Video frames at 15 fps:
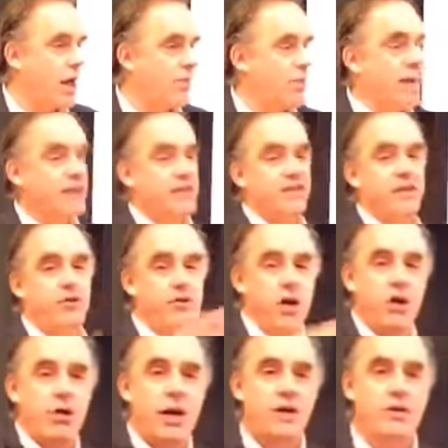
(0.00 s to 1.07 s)
Because if you
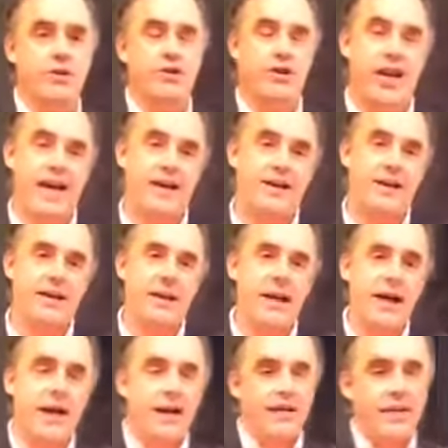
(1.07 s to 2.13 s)
don't understand it,
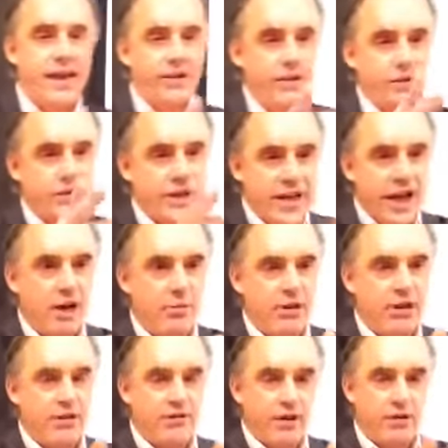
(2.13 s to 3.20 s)
then there's an
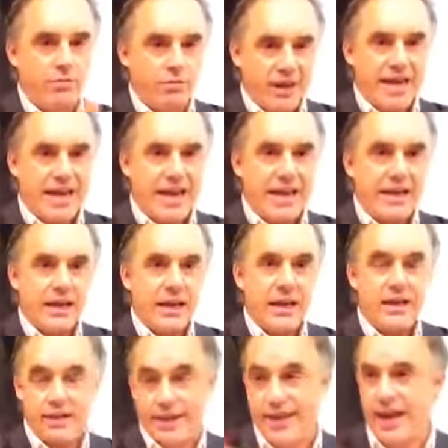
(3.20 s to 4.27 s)
element of your being,
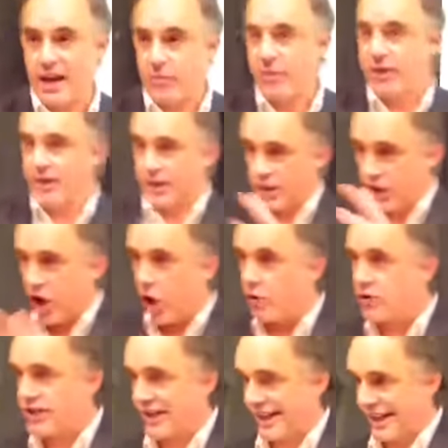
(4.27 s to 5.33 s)
the element that
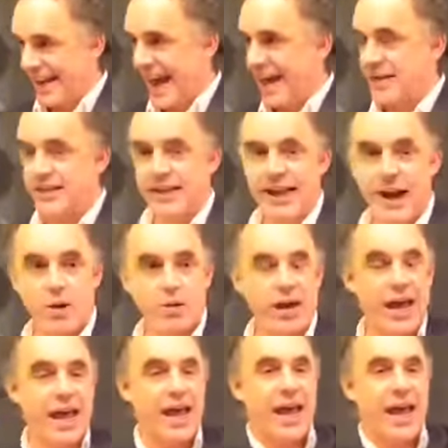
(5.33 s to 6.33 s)
knows it and acts it out,